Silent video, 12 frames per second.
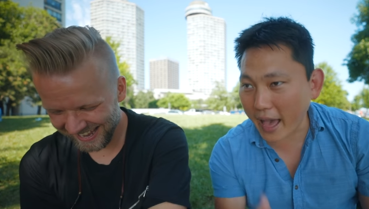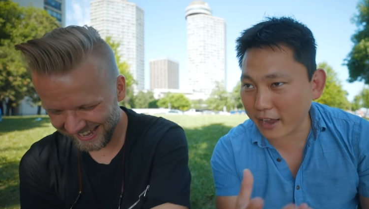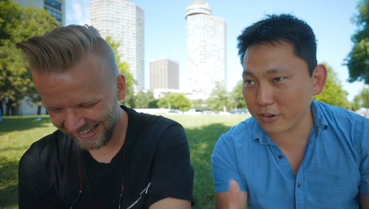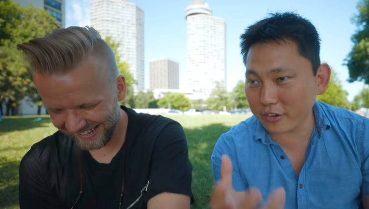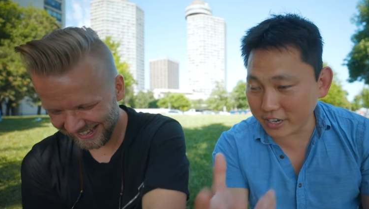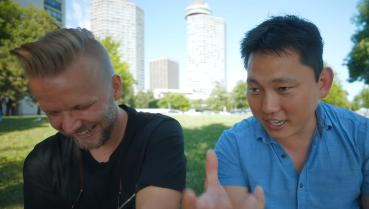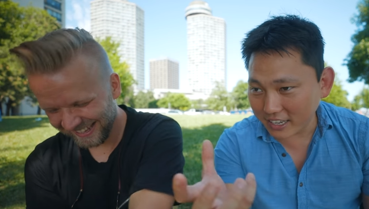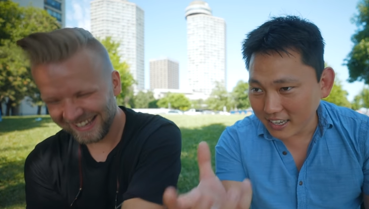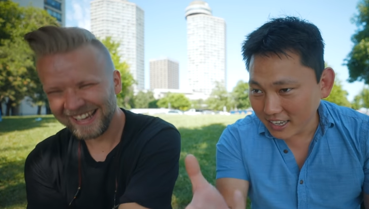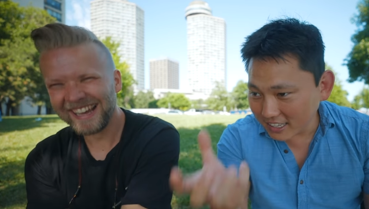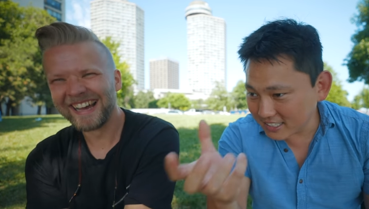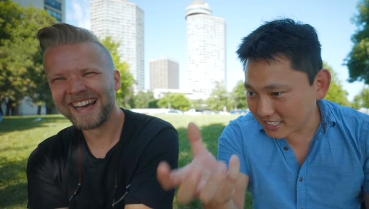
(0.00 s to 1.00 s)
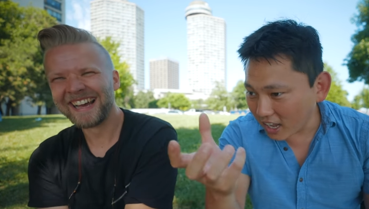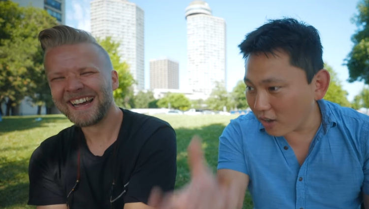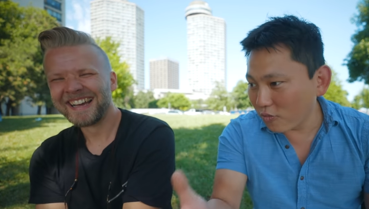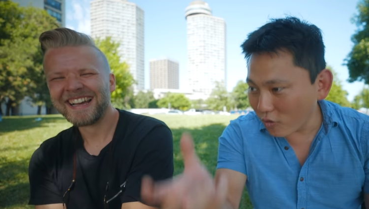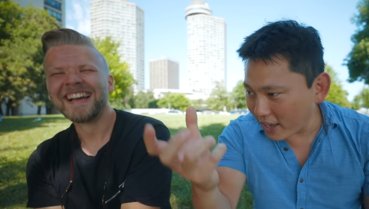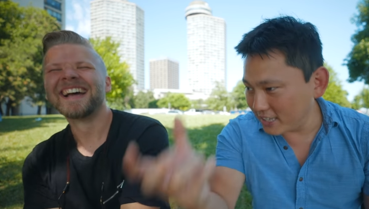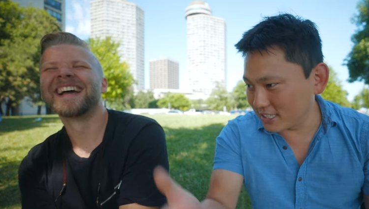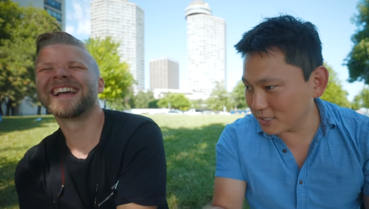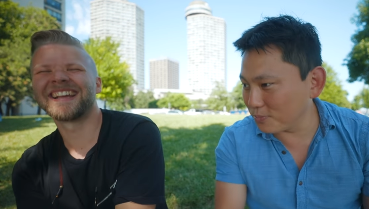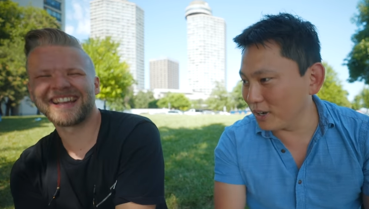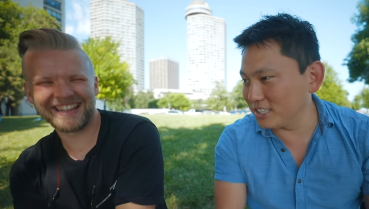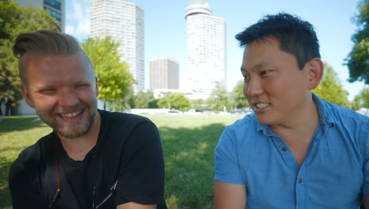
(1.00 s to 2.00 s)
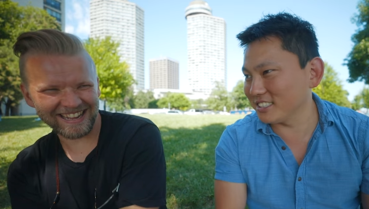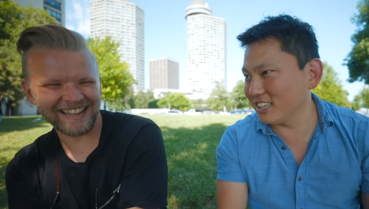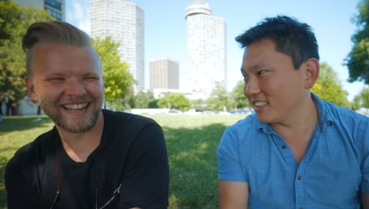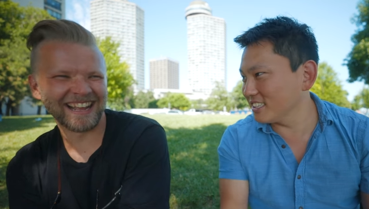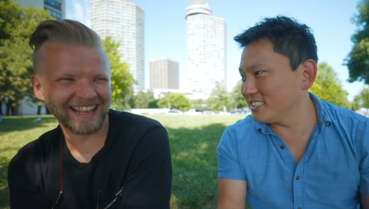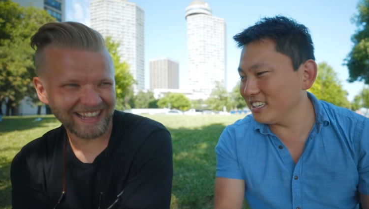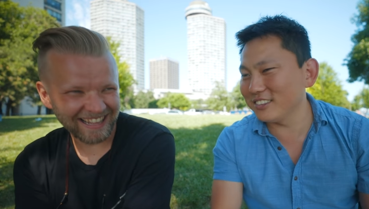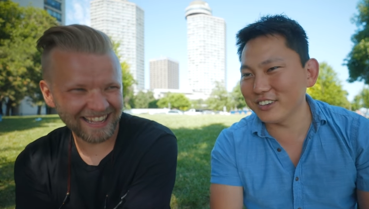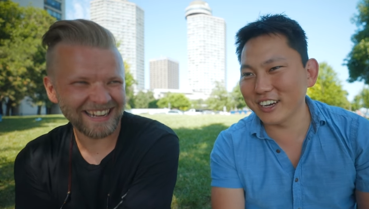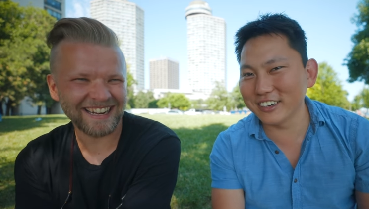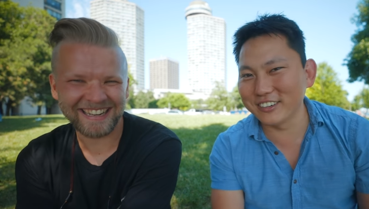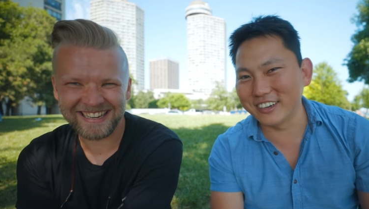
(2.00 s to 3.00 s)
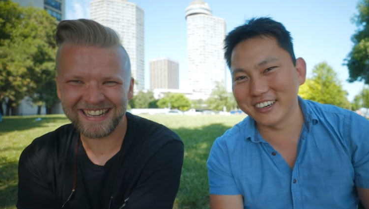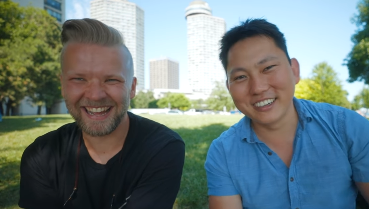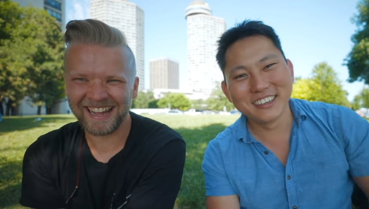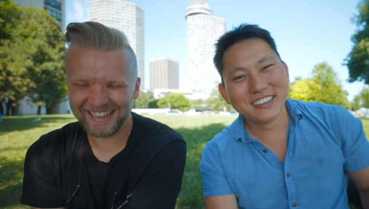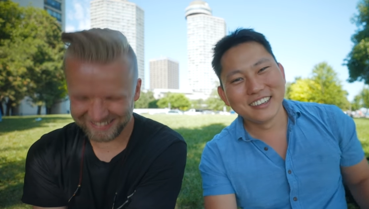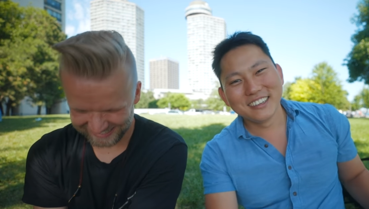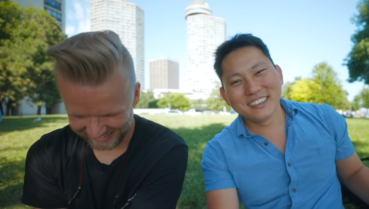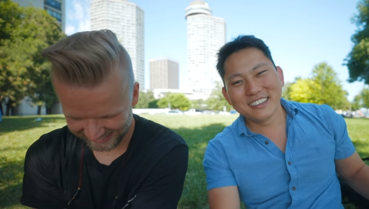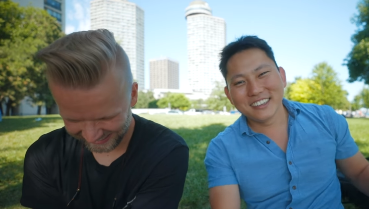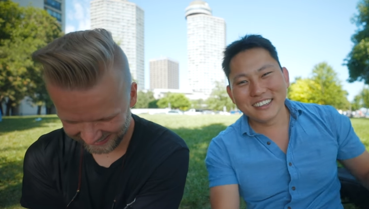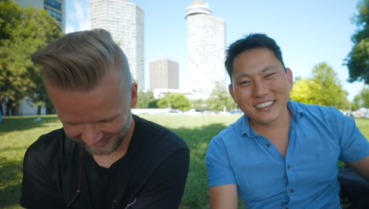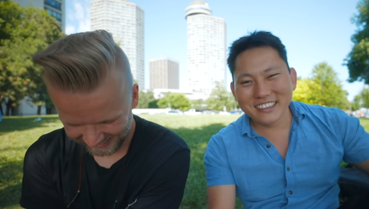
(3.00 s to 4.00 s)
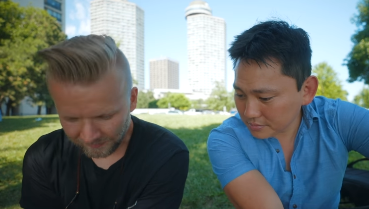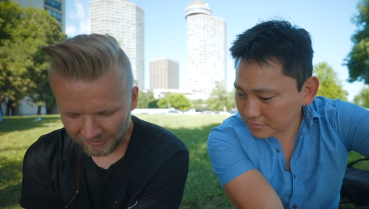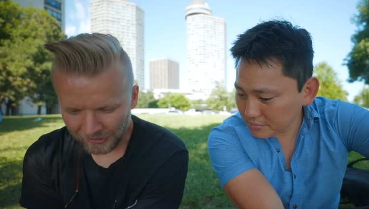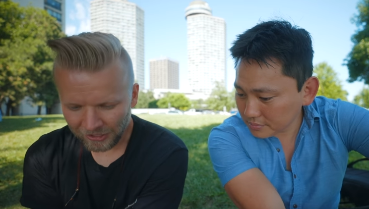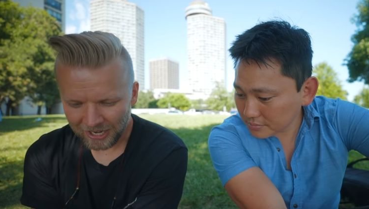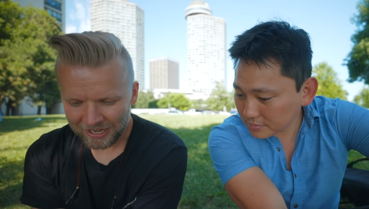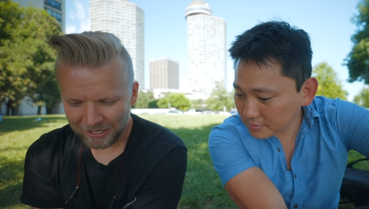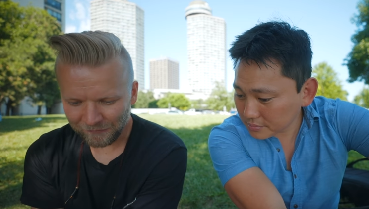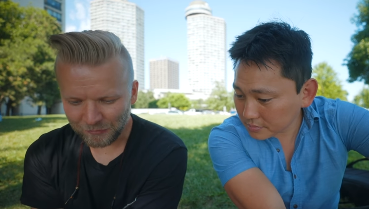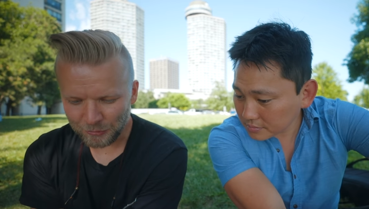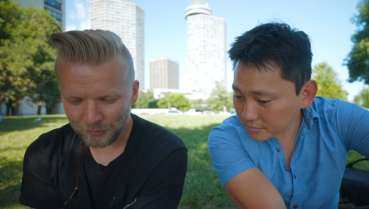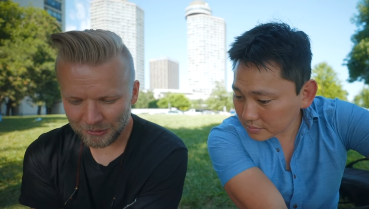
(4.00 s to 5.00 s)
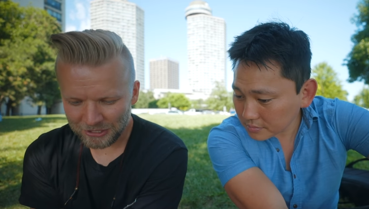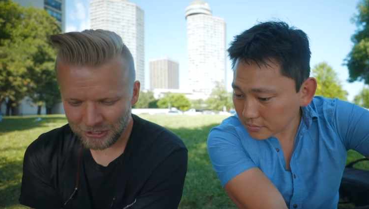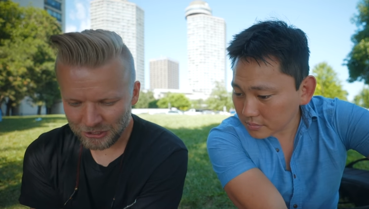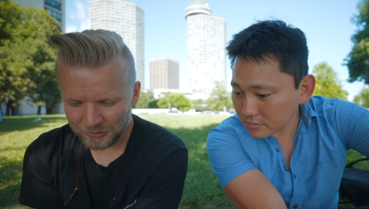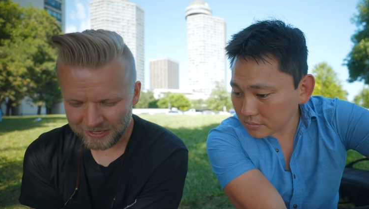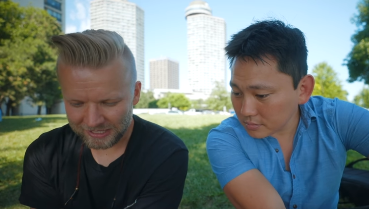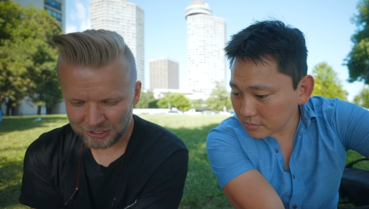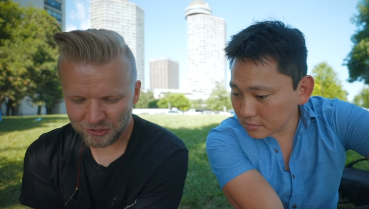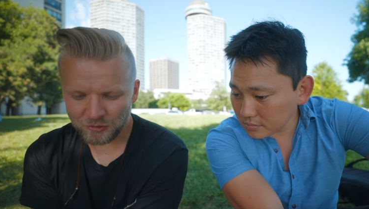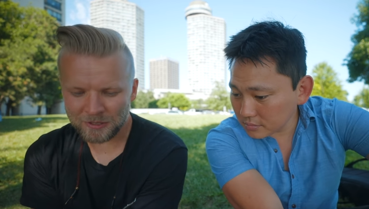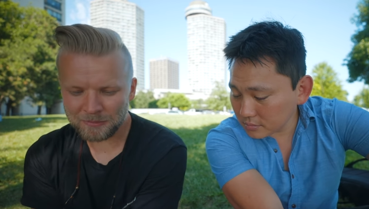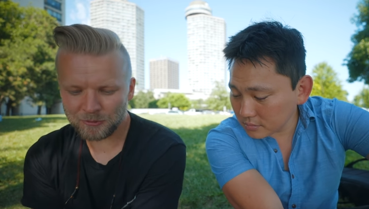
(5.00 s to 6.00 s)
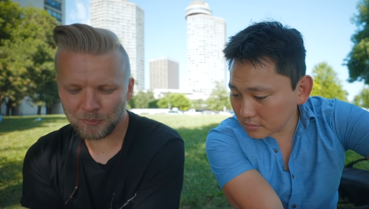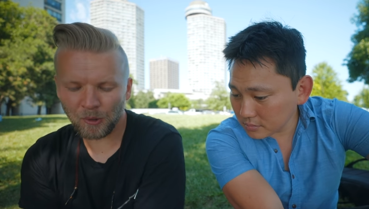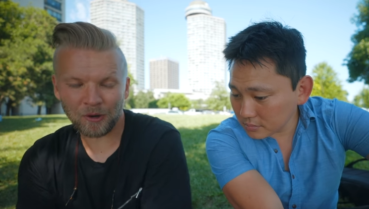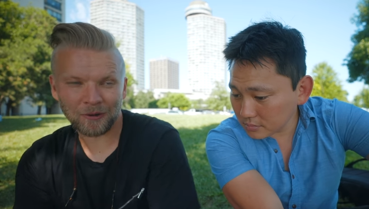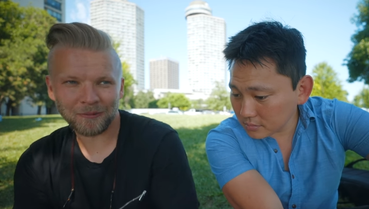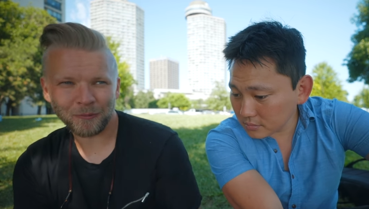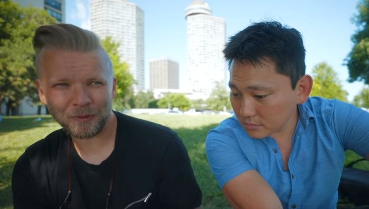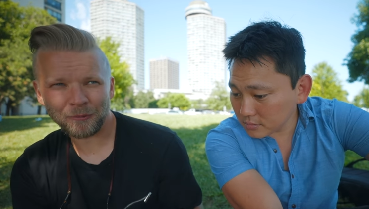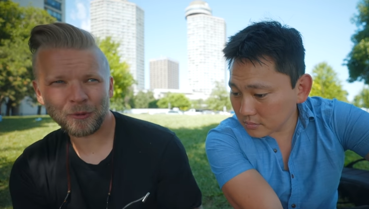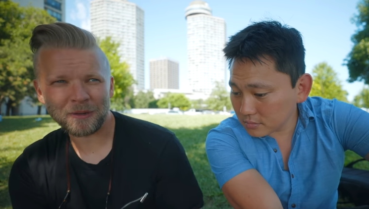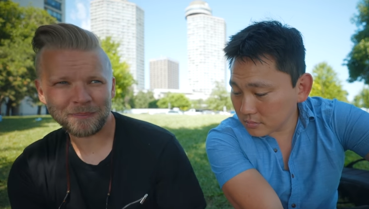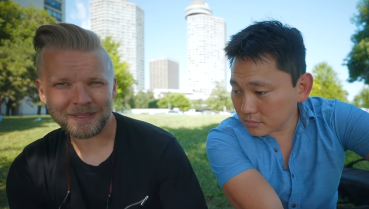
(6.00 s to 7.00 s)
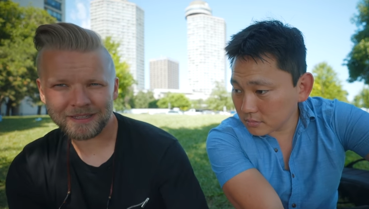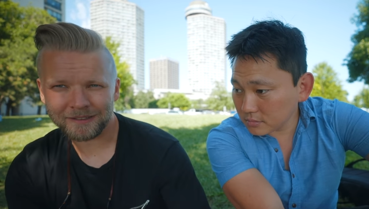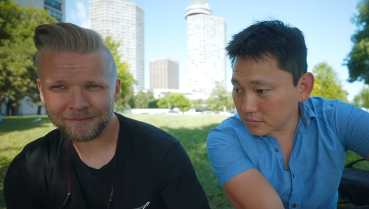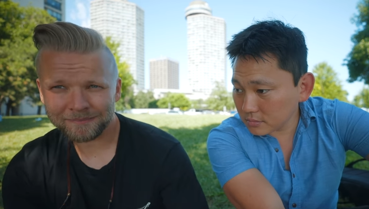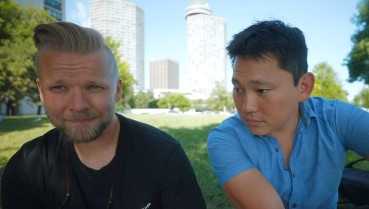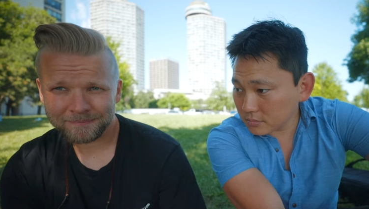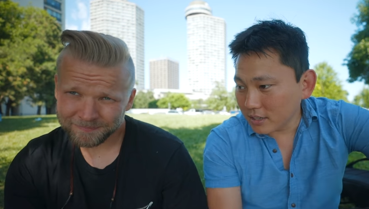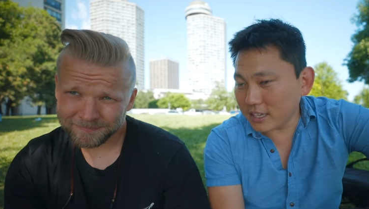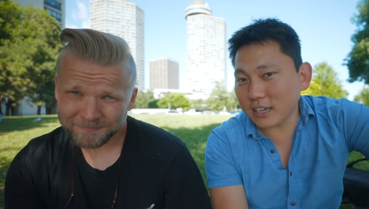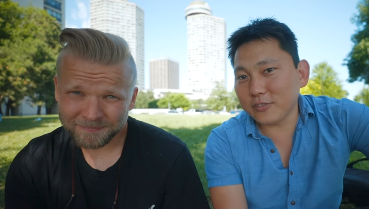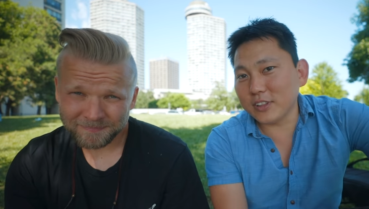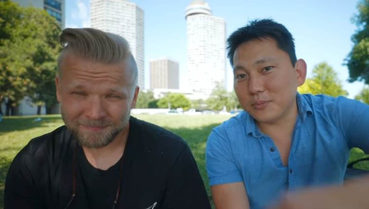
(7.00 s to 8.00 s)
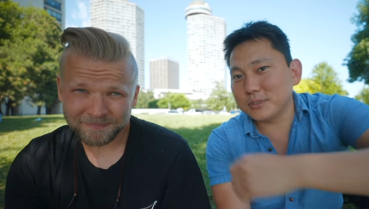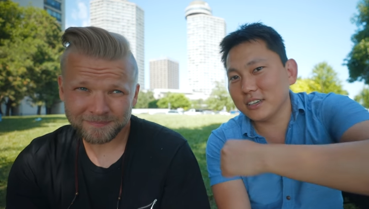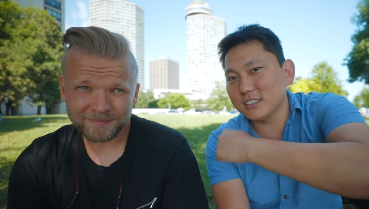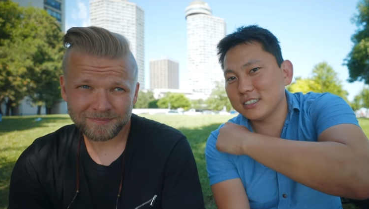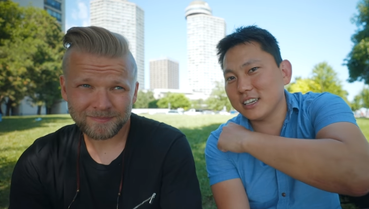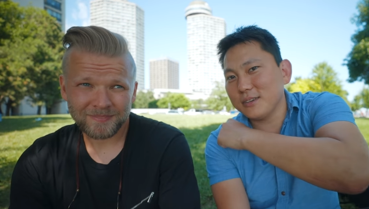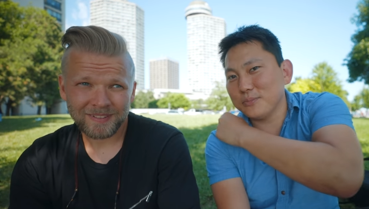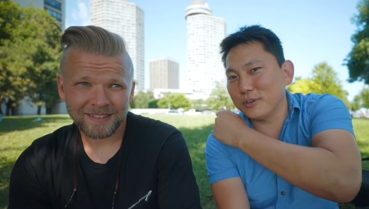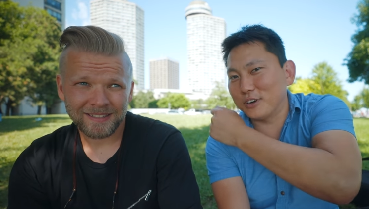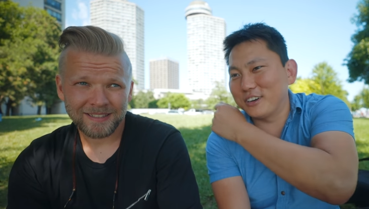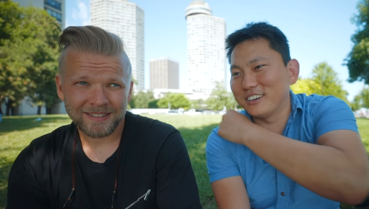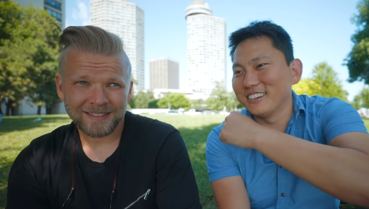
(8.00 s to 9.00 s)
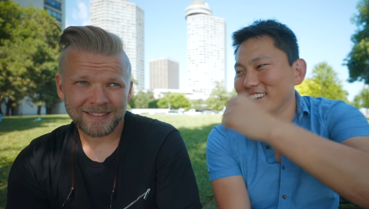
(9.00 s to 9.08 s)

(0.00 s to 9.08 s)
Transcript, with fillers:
Speaker 1: battery itself weighs as much as like yeah. the C300. Yeah,
Speaker 2: exactly. Okay, if you were to do an extreme sport, what would it be? Kickflips on a skateboard.